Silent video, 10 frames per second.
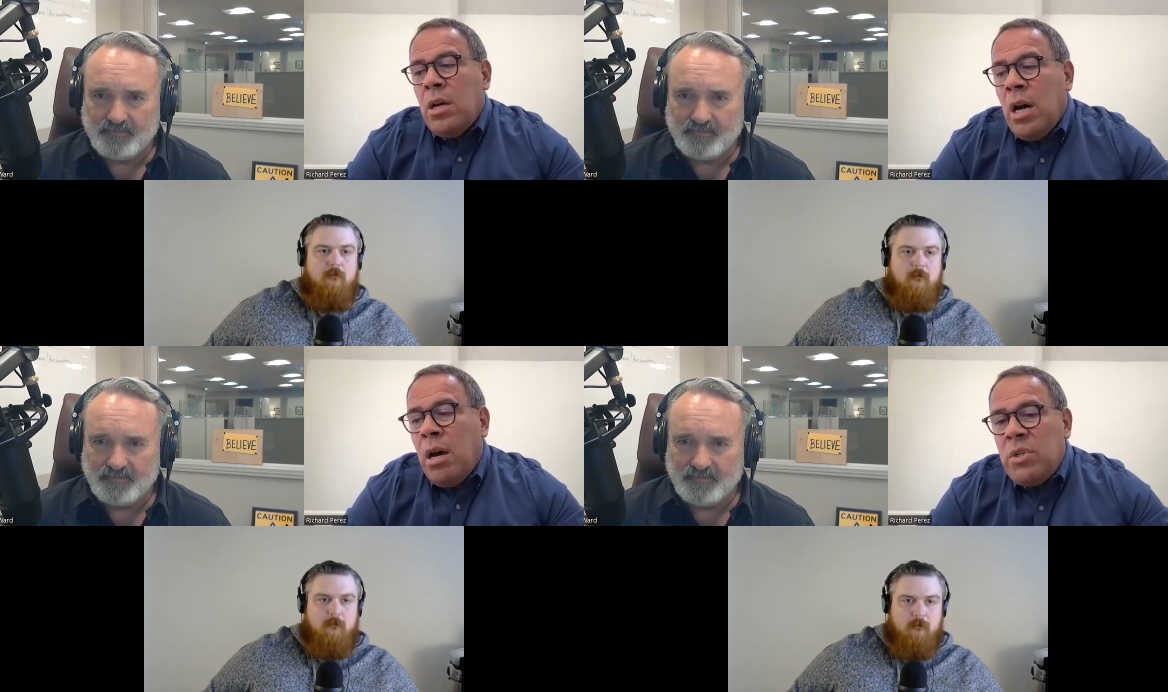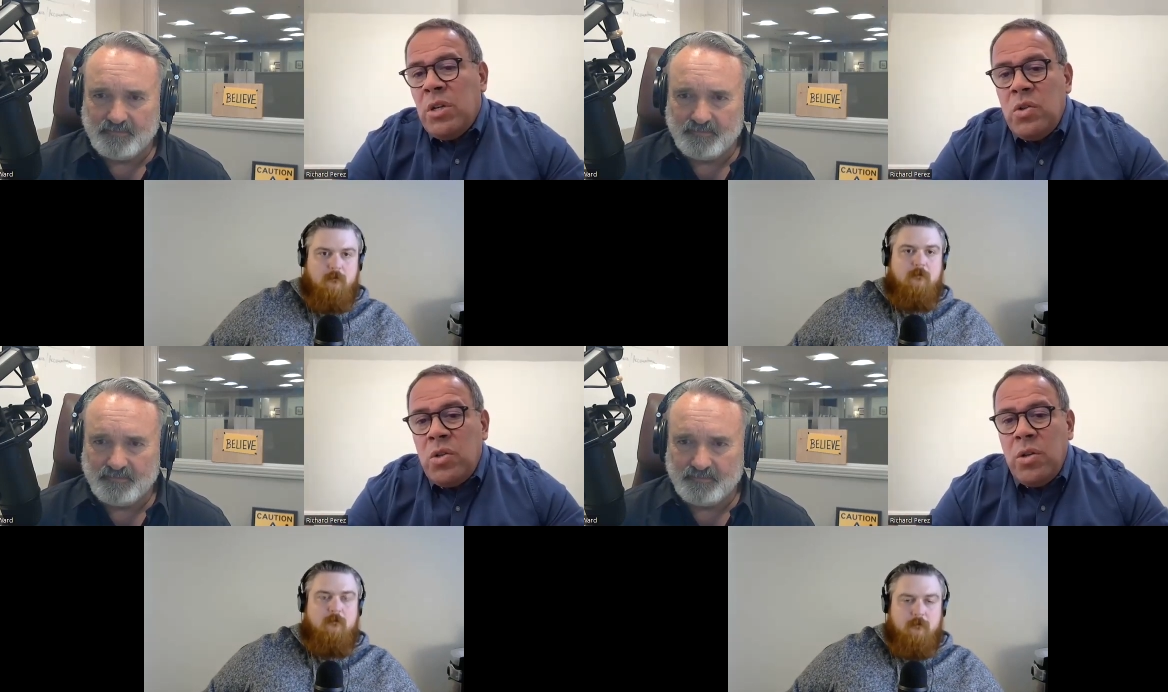Speaker 1: um,
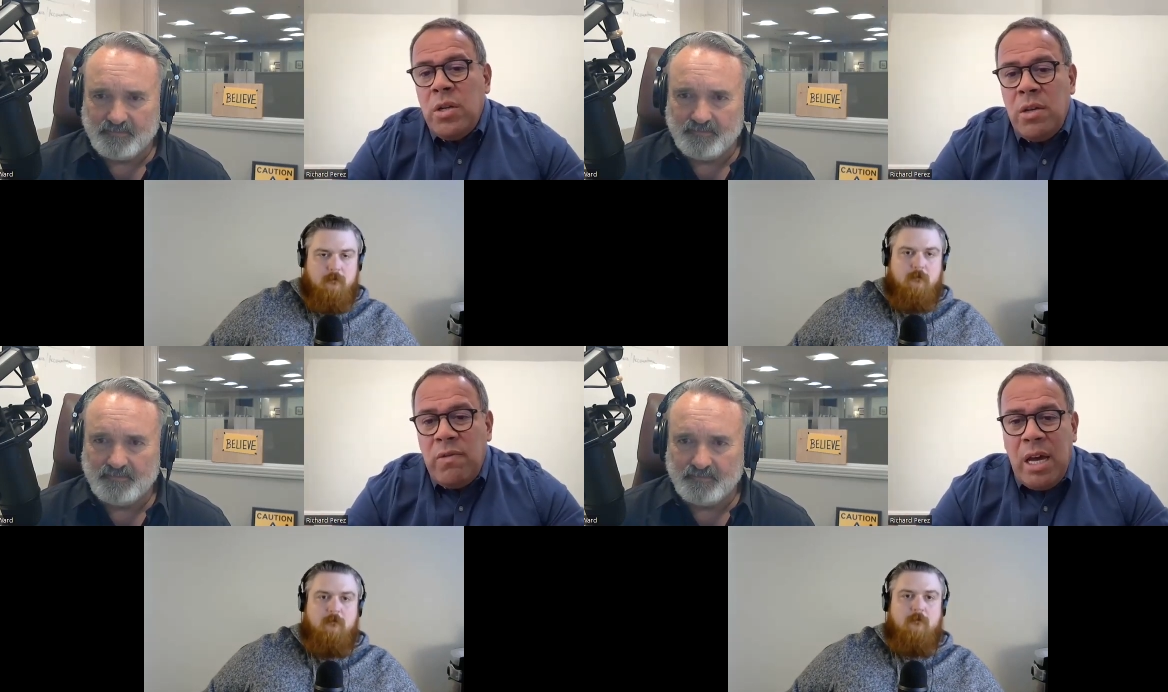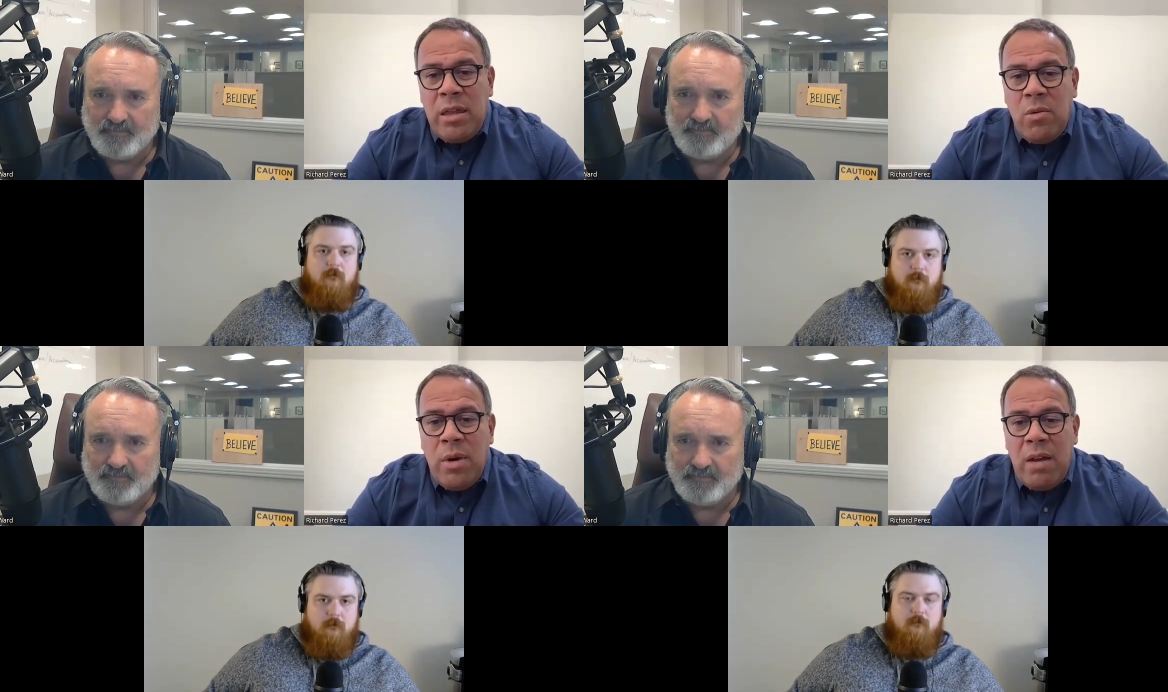to ensure that you've
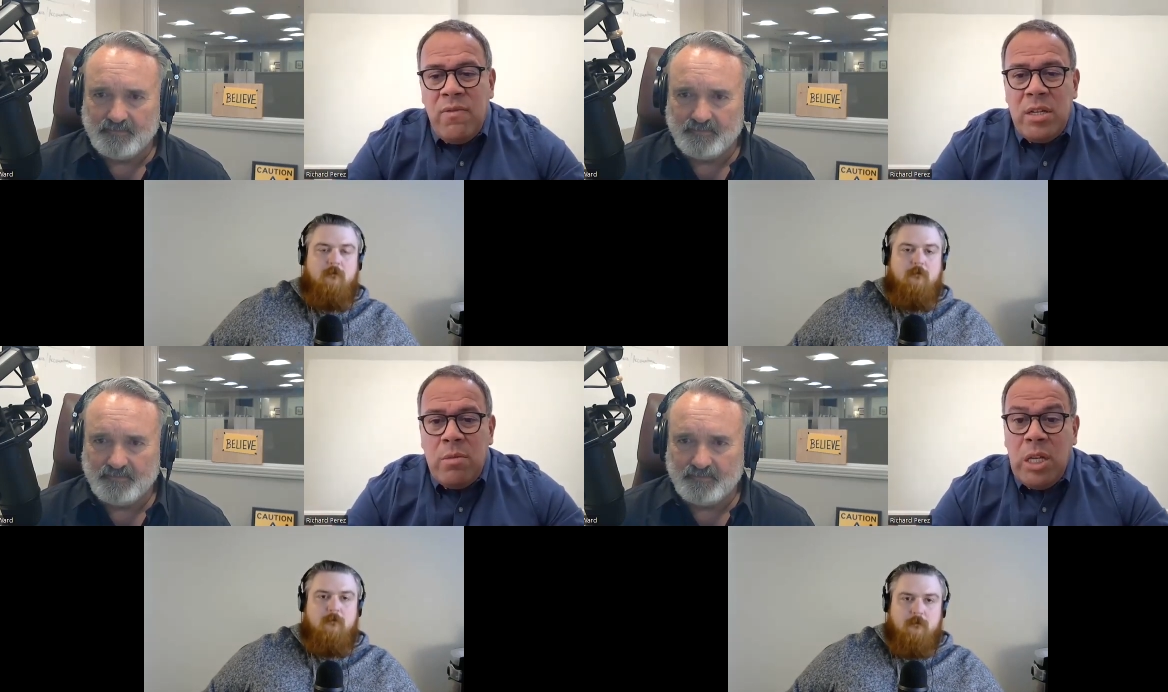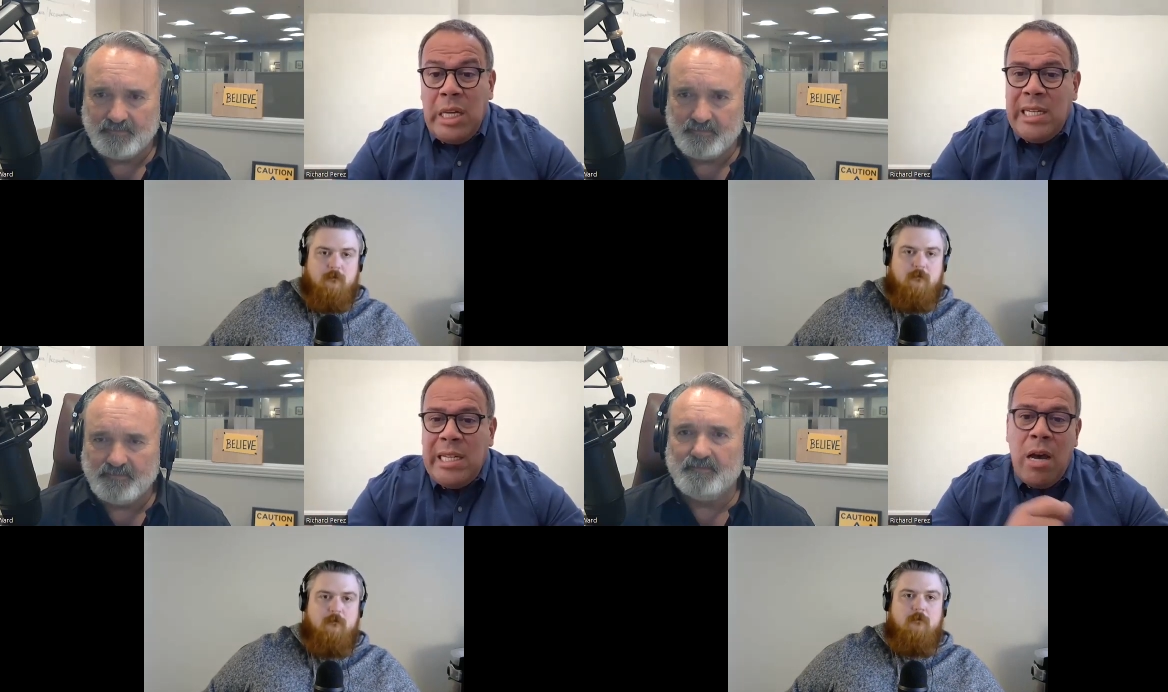got the right
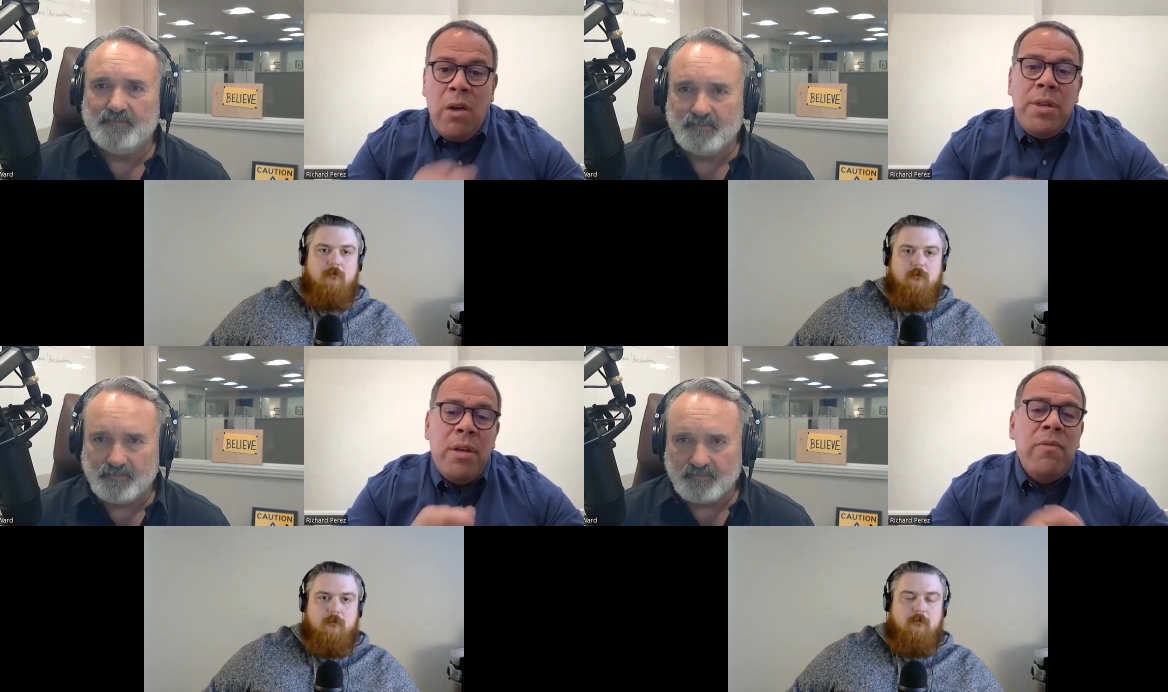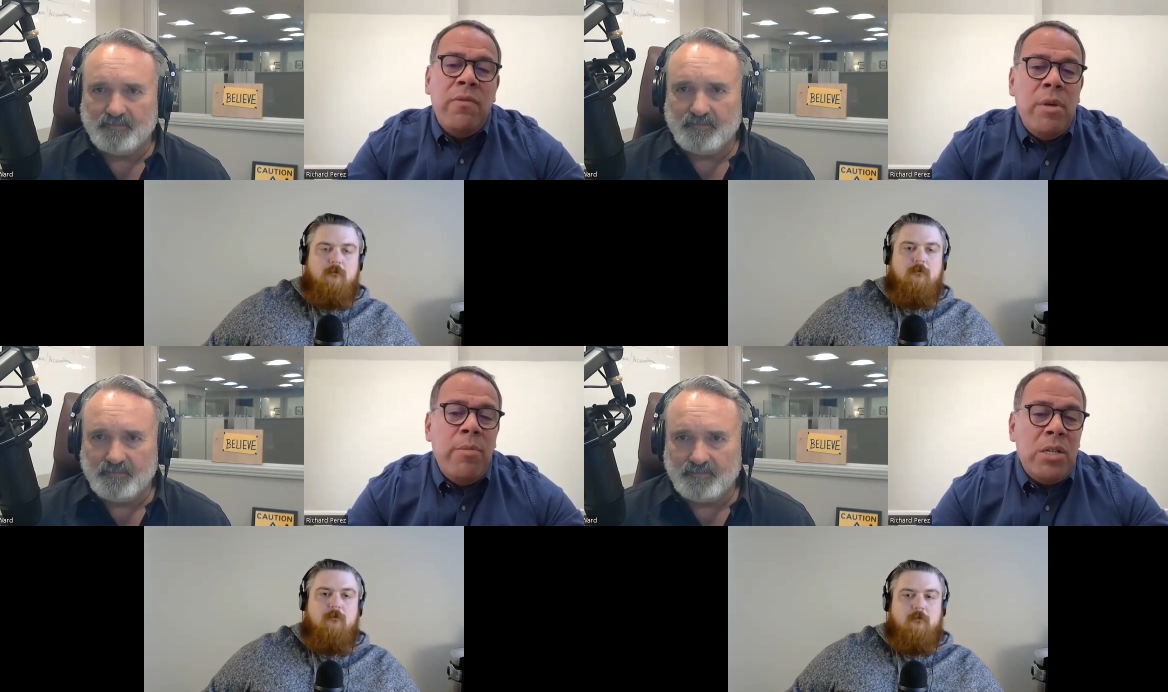visibility into the health
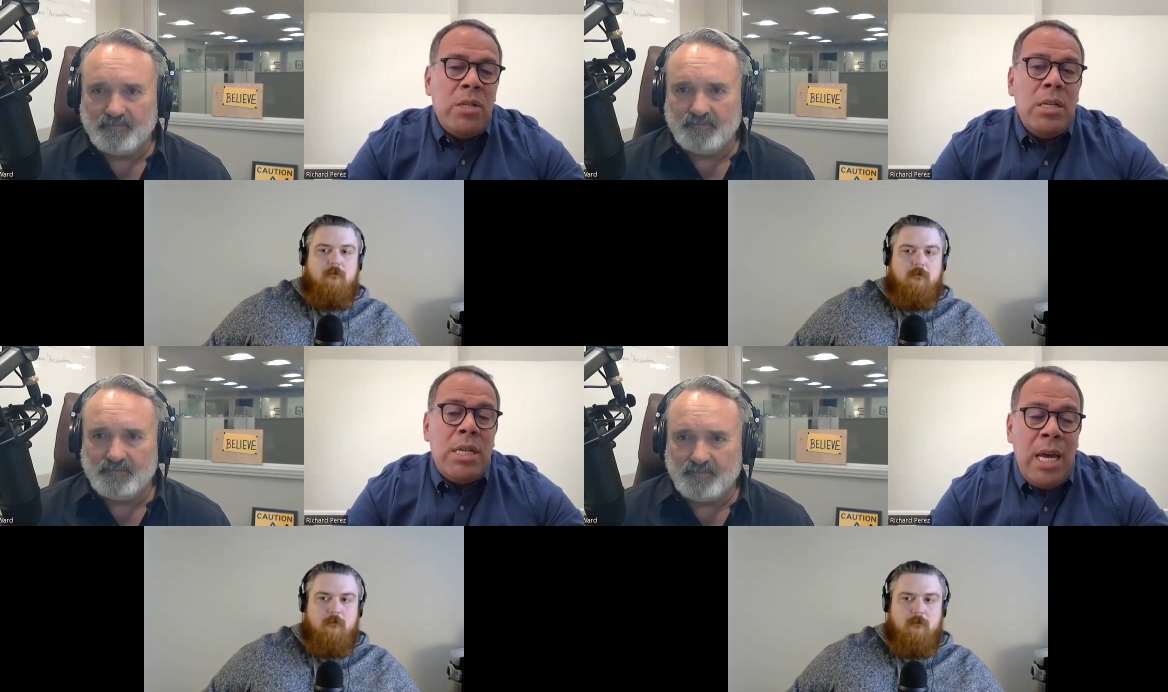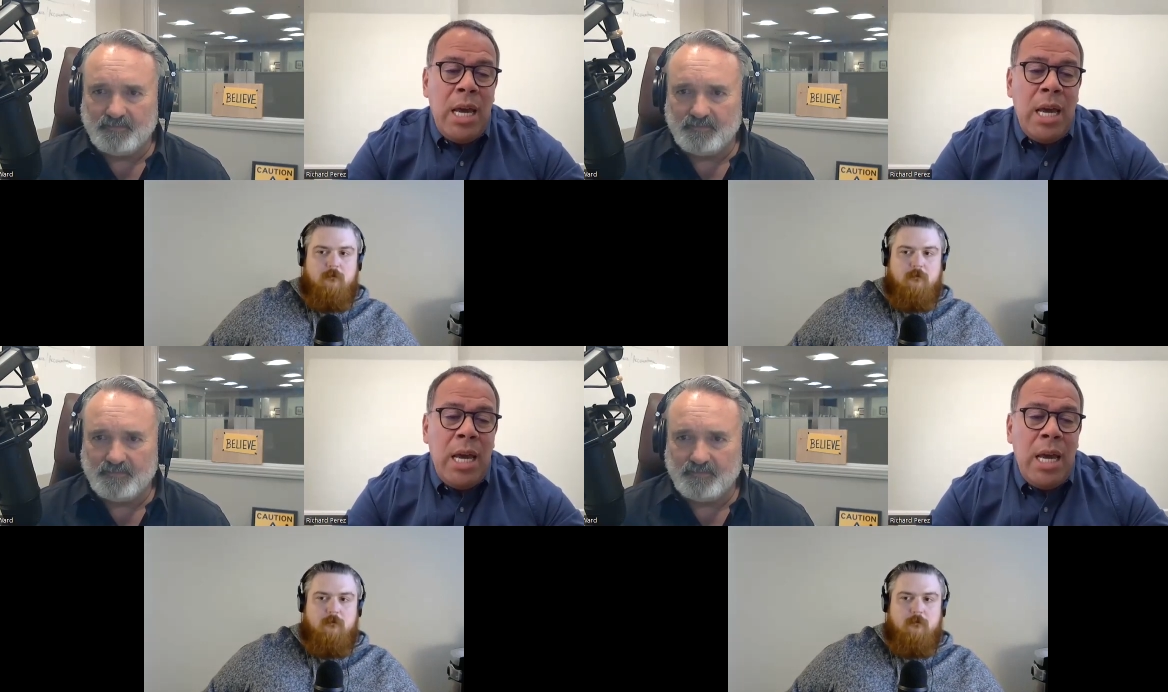of the business